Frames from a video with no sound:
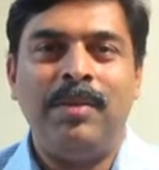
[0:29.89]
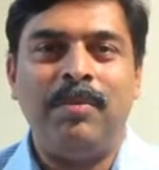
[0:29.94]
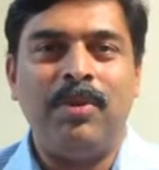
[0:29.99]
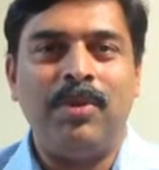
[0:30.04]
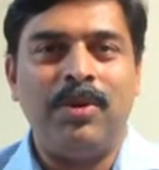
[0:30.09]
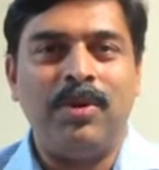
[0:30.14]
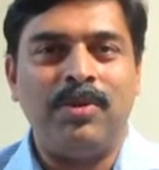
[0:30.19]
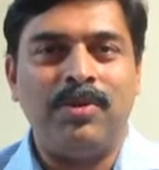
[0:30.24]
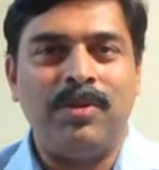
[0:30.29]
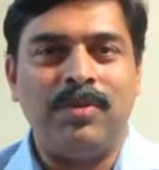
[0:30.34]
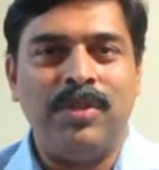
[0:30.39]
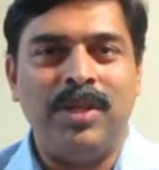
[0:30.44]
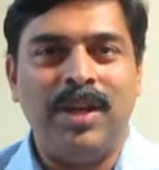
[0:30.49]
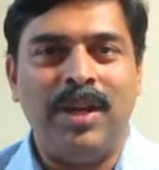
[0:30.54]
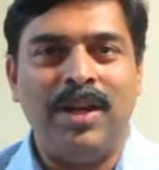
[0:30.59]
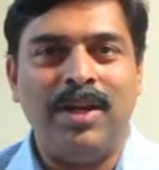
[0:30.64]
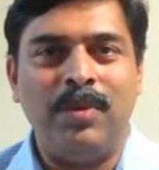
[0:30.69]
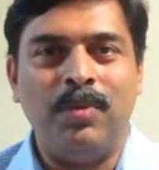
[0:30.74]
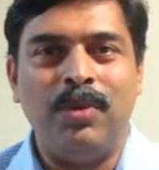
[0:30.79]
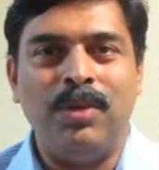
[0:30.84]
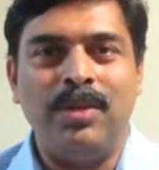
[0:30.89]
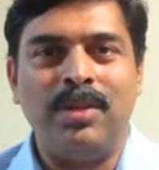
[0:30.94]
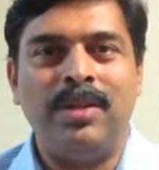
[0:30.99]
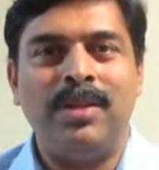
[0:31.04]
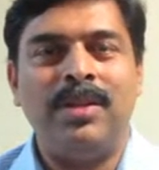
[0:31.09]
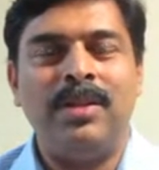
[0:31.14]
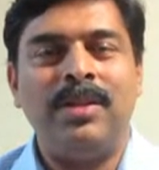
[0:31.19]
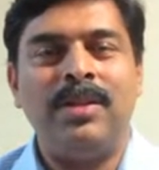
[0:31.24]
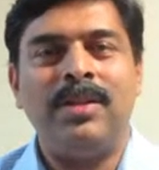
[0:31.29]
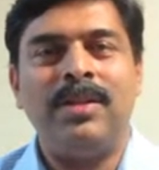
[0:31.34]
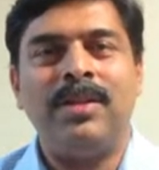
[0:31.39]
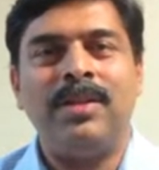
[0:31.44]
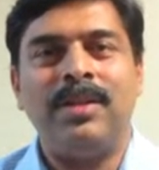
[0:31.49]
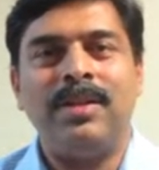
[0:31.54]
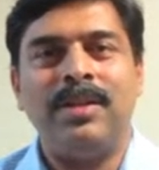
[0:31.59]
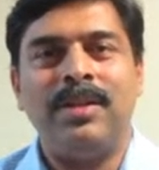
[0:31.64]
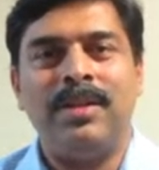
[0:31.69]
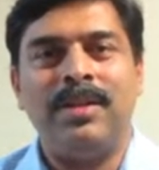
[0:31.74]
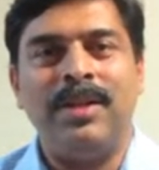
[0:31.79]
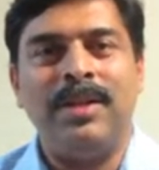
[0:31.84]
because of the hard work
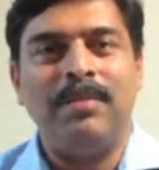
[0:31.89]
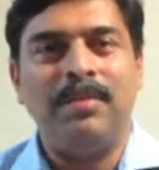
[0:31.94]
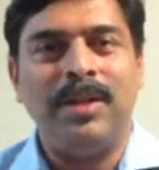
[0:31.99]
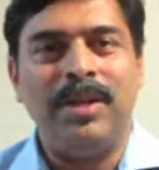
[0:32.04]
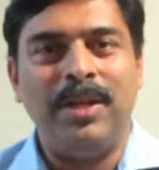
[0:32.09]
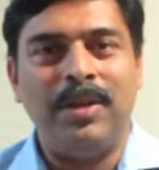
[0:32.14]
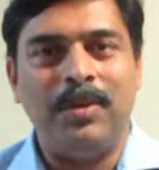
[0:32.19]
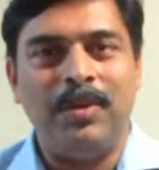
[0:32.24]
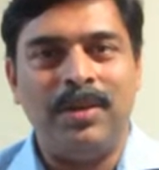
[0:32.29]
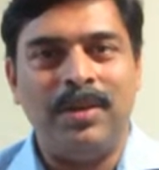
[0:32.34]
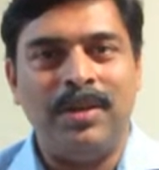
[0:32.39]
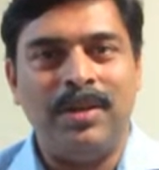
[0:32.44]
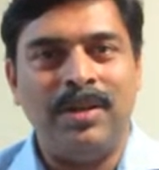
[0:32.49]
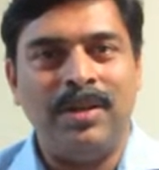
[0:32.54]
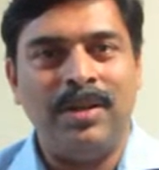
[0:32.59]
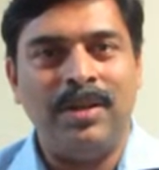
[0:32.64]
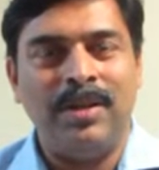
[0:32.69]
done by our